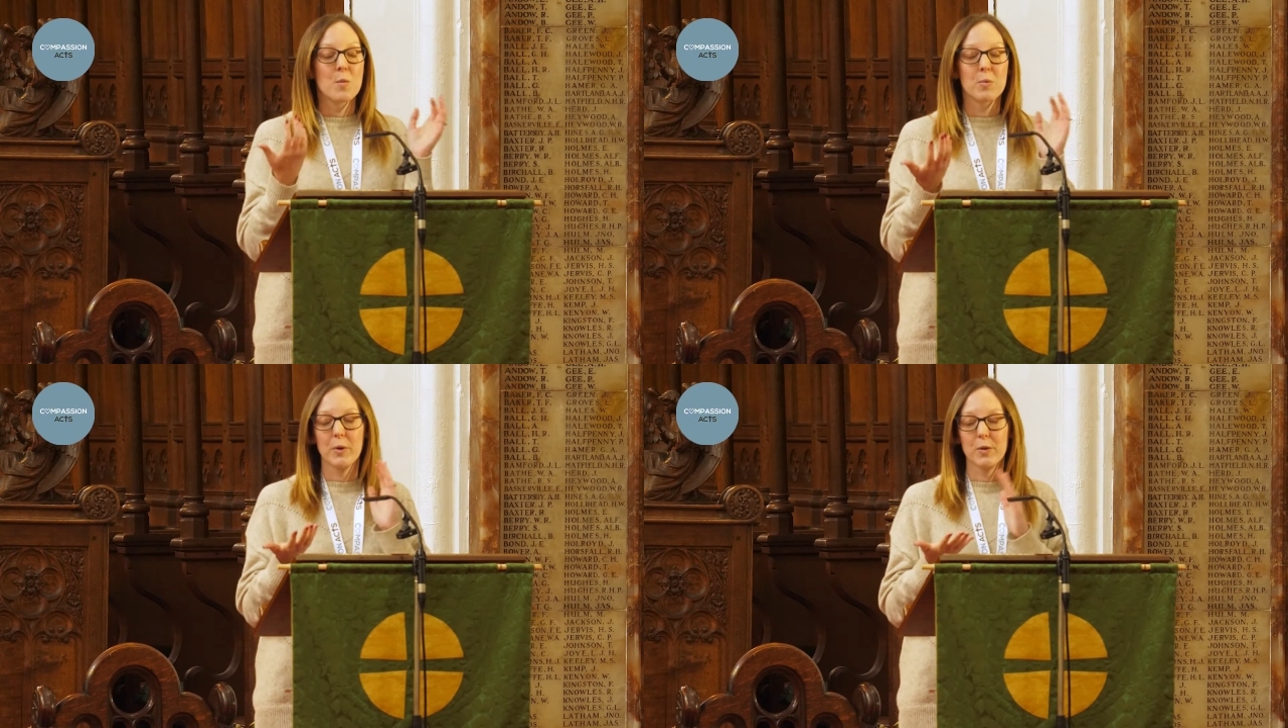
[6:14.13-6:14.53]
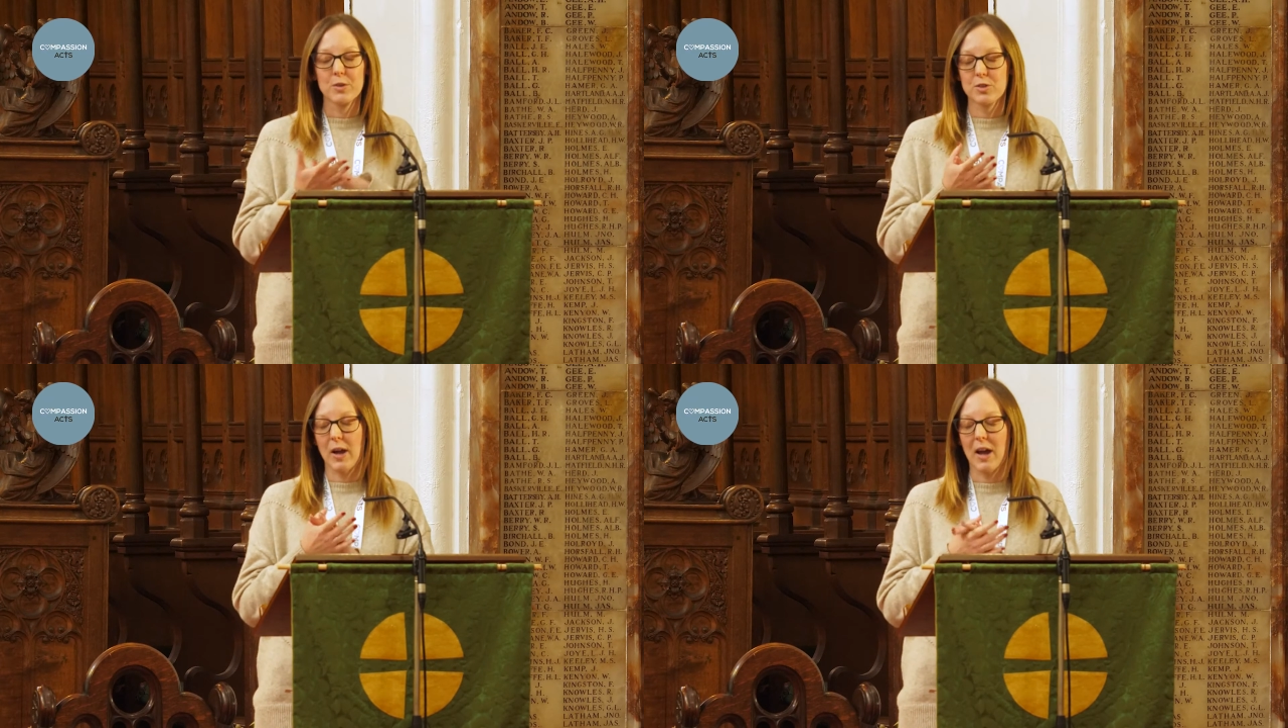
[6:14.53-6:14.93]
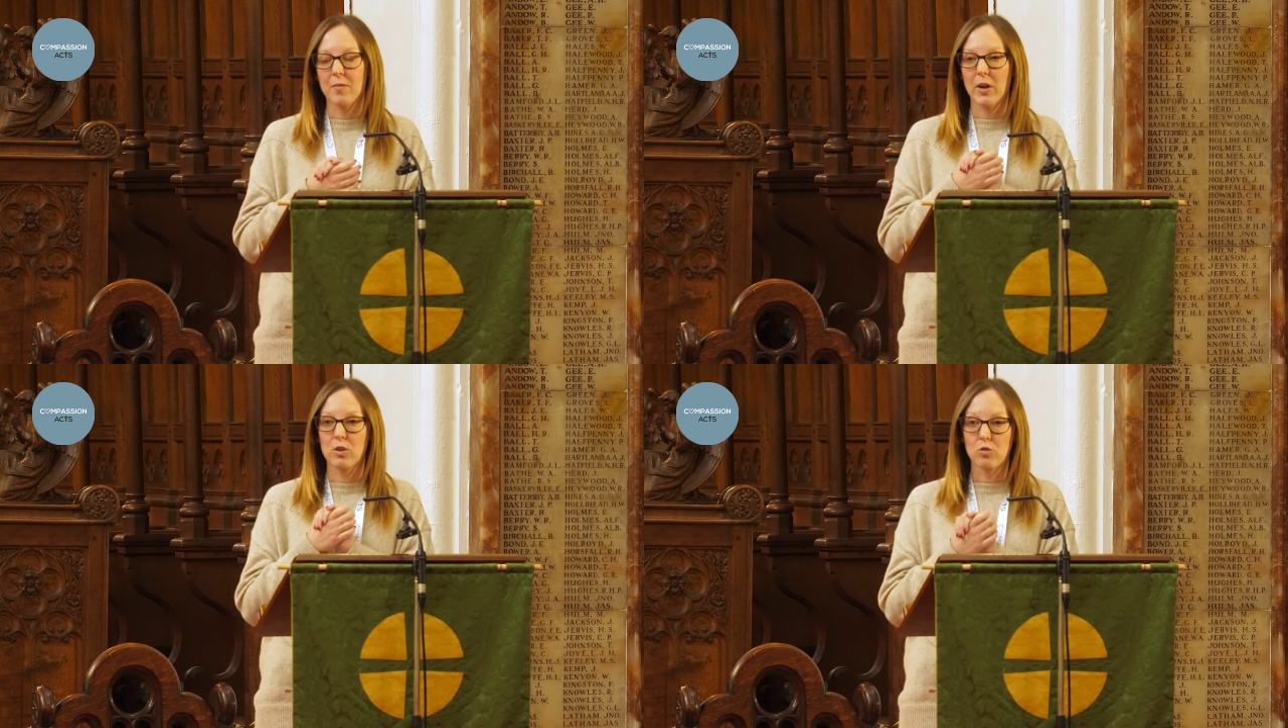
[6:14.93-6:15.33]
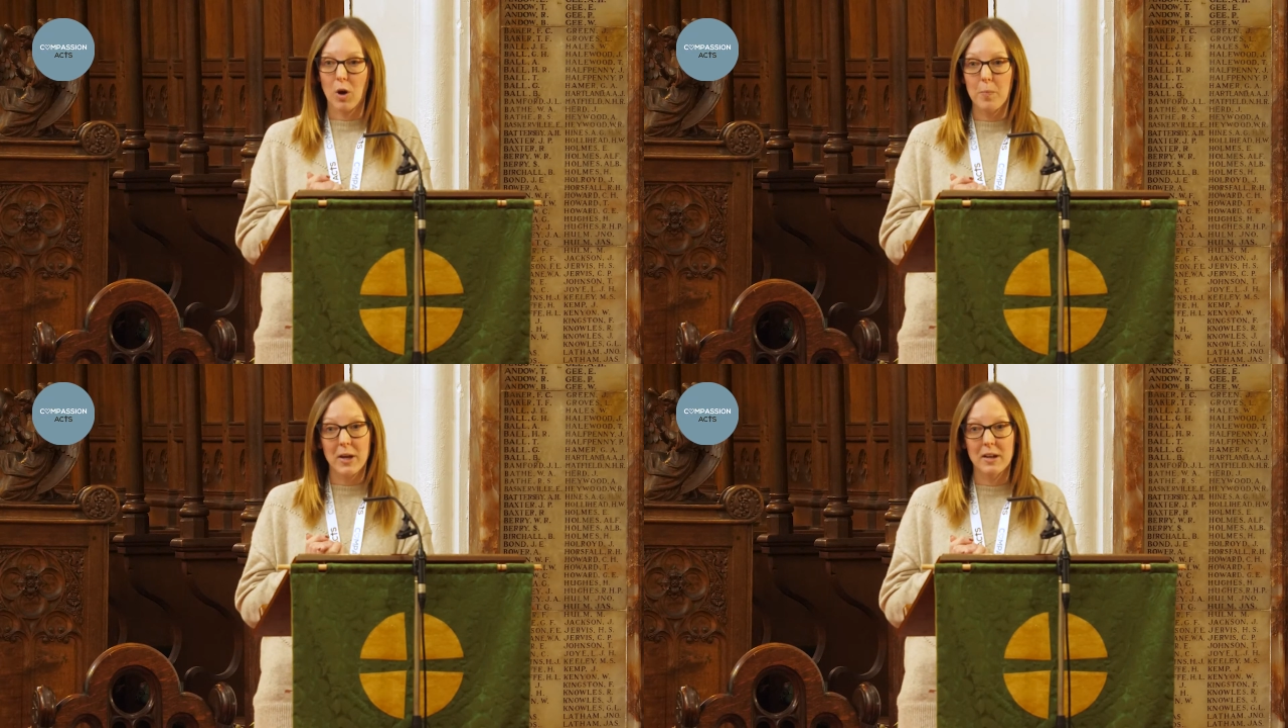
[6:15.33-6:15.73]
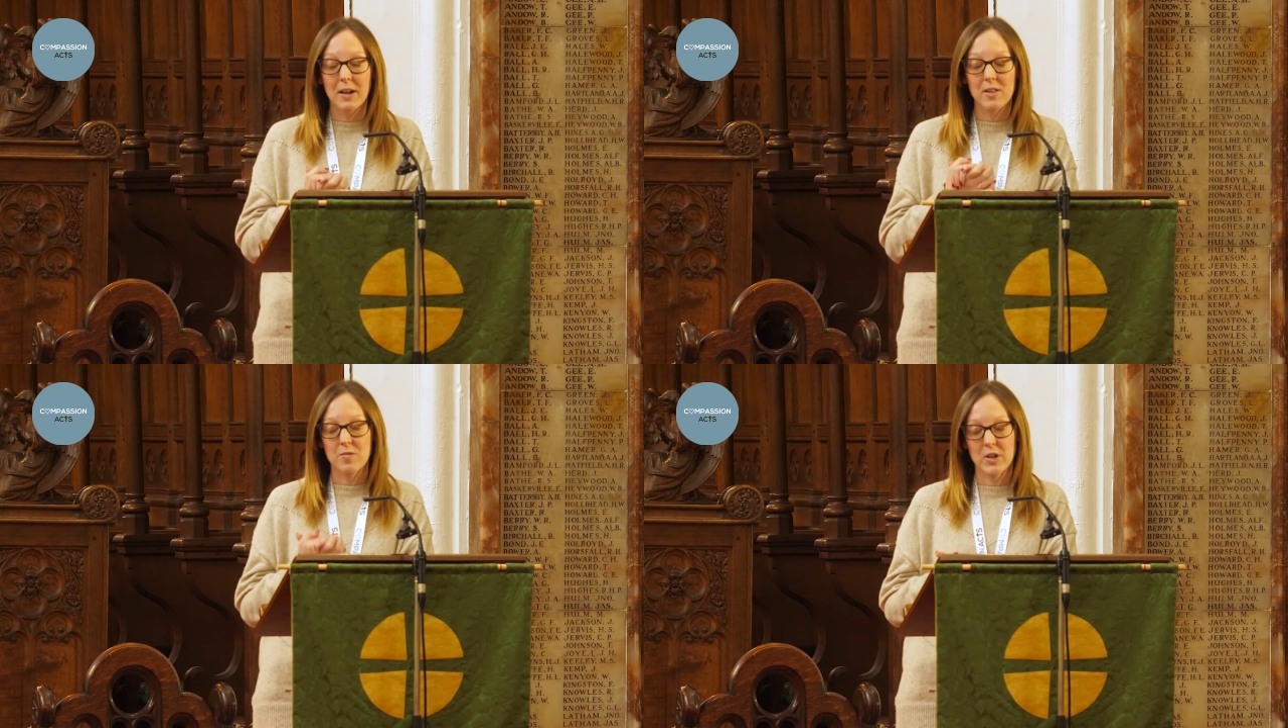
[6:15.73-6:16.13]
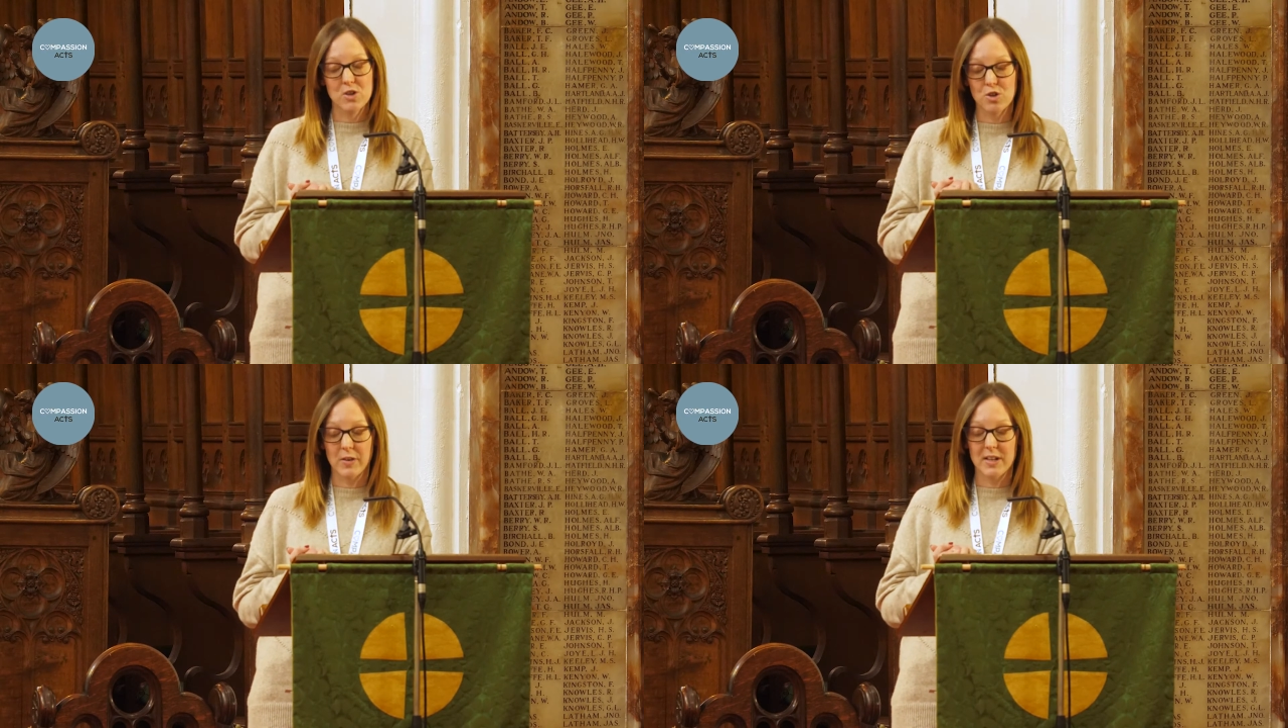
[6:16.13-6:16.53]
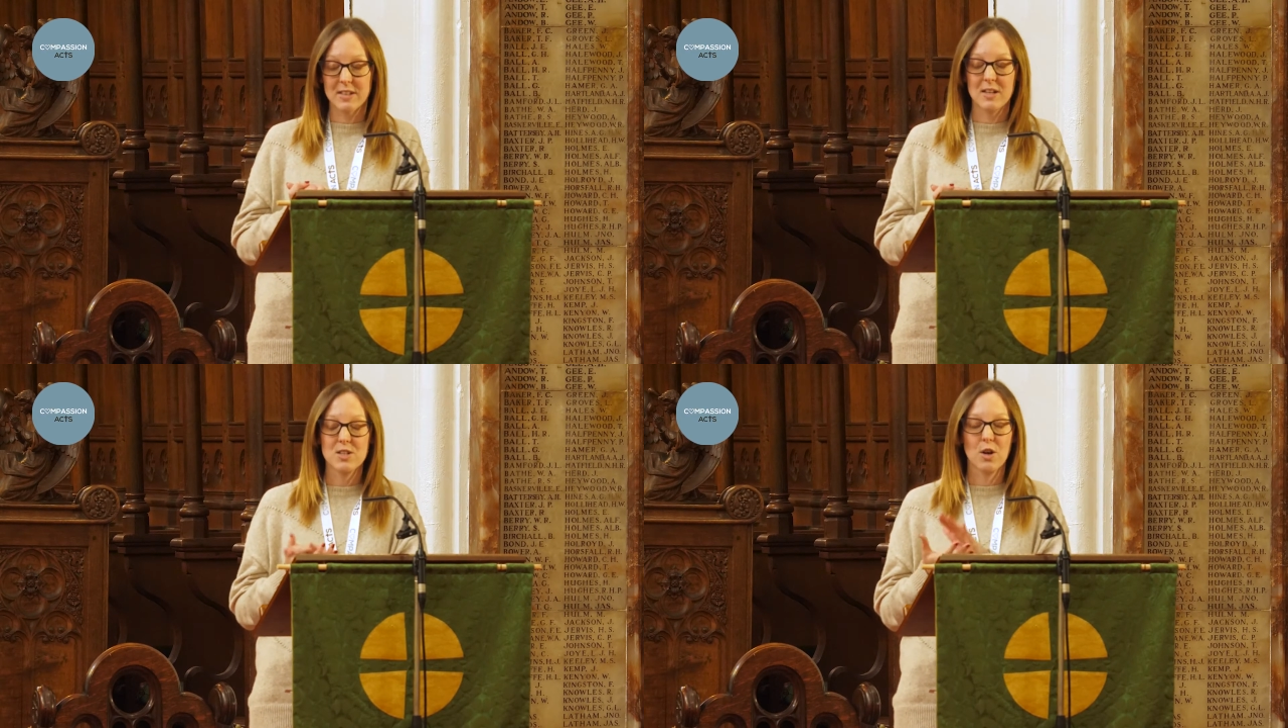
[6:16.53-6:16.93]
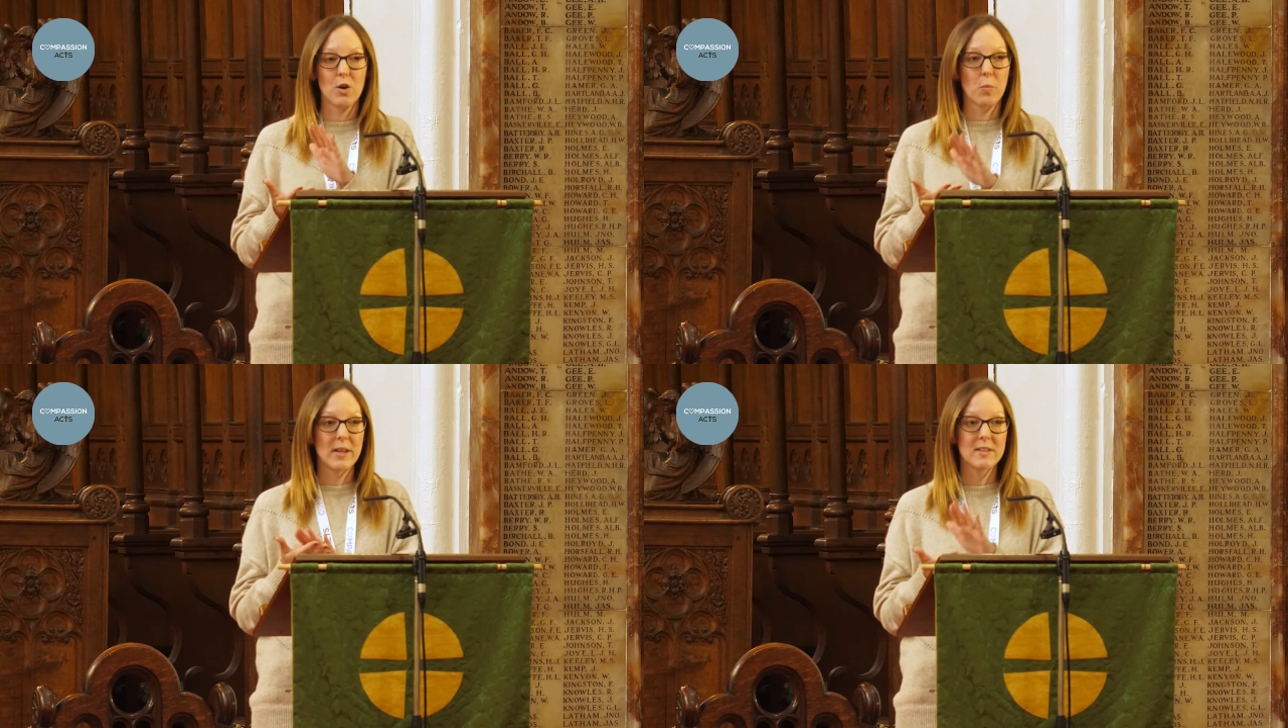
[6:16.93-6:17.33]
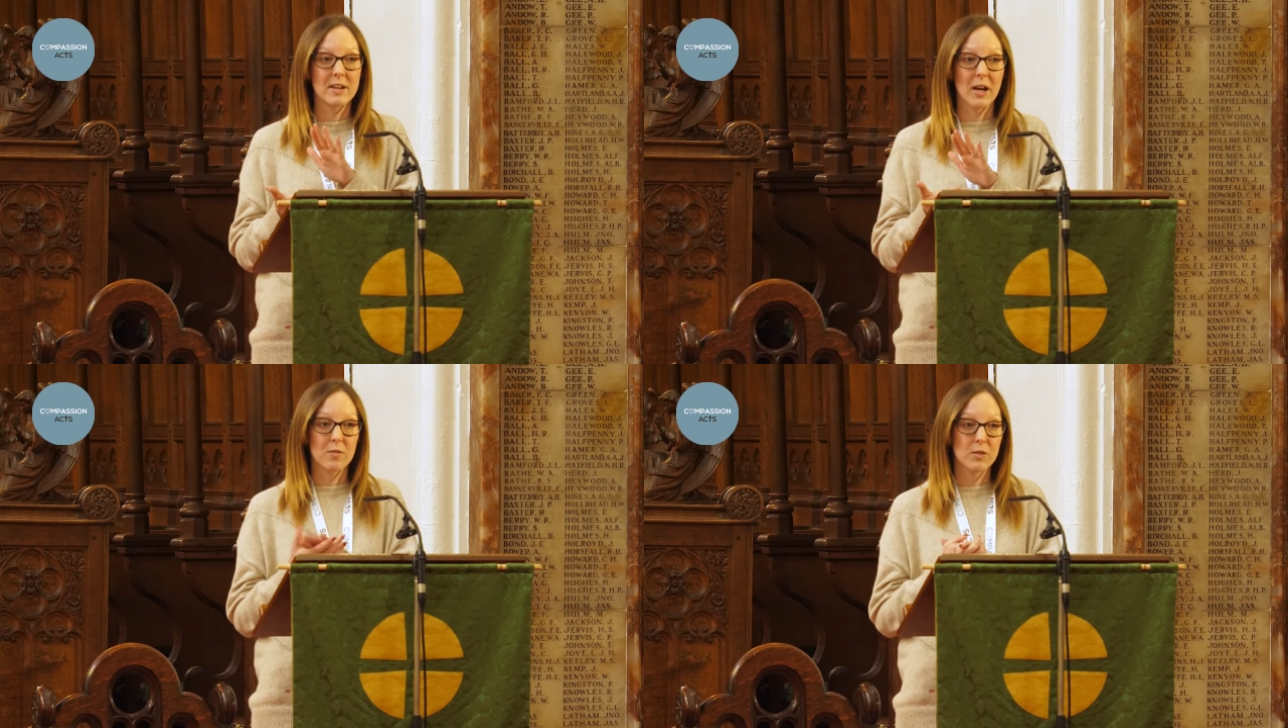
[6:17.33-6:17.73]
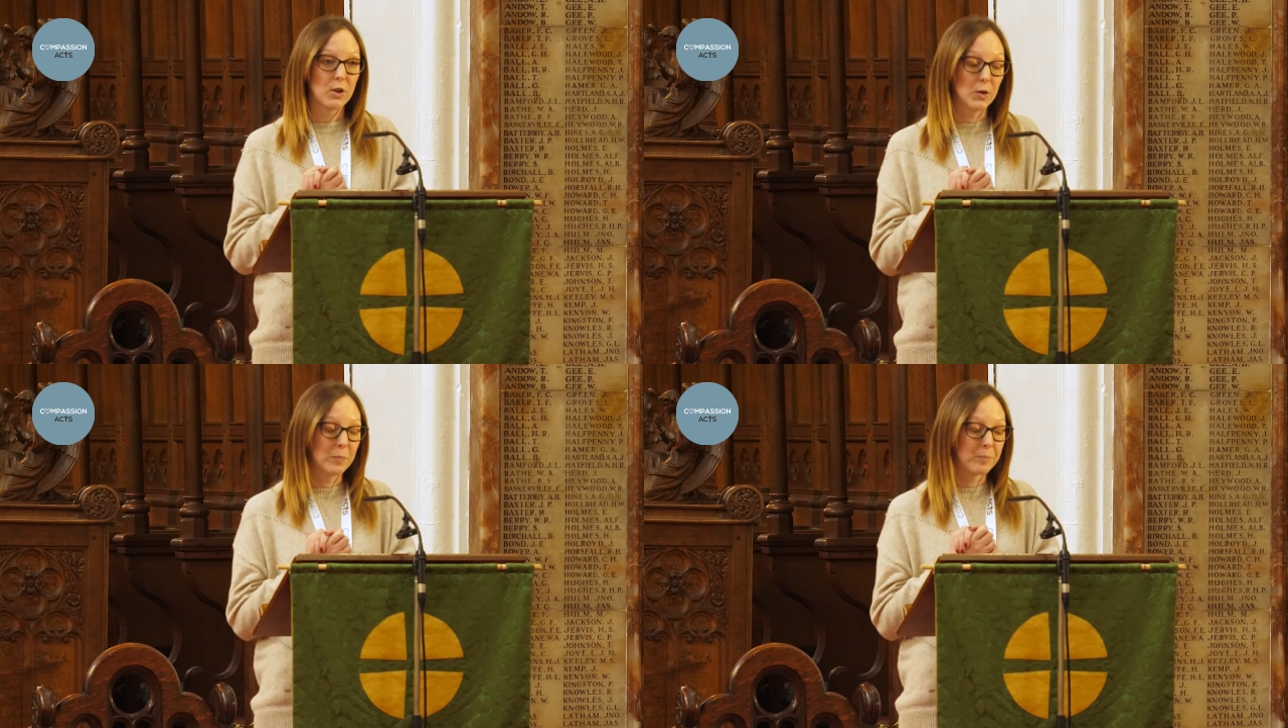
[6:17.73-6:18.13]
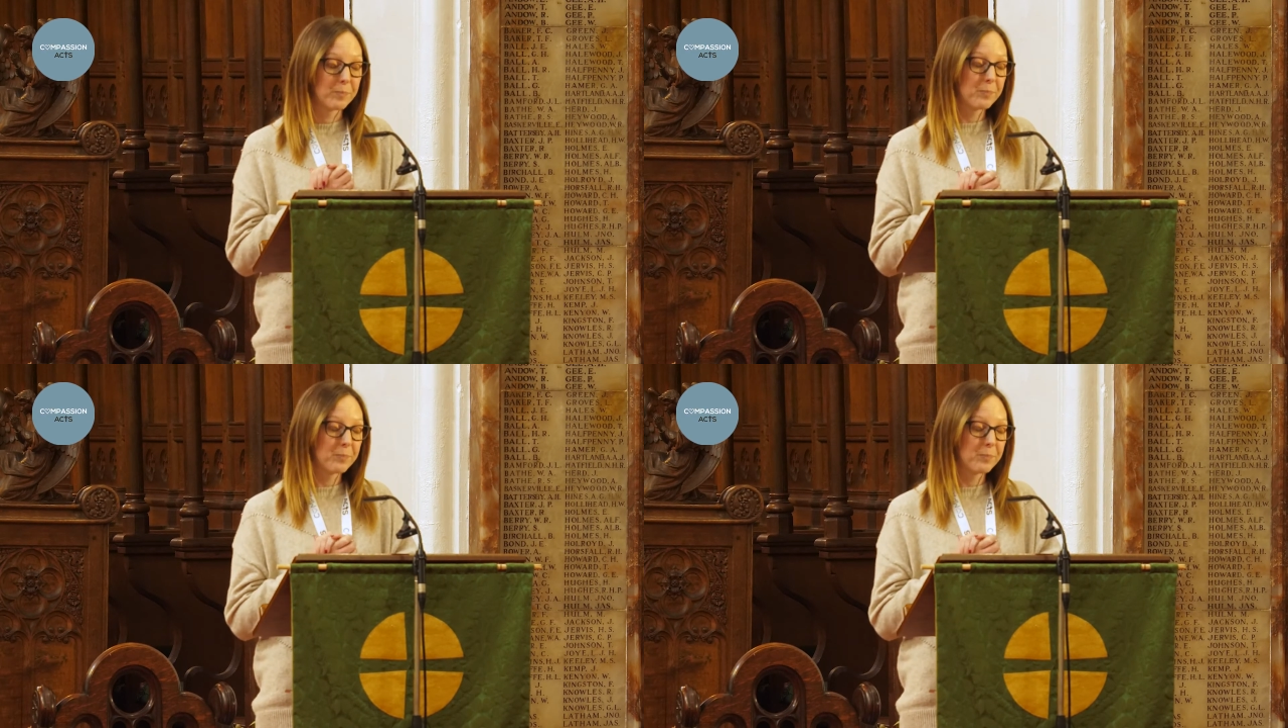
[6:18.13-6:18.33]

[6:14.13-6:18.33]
but we also have a drop-in at the Victoria Centre on a Wednesday afternoon.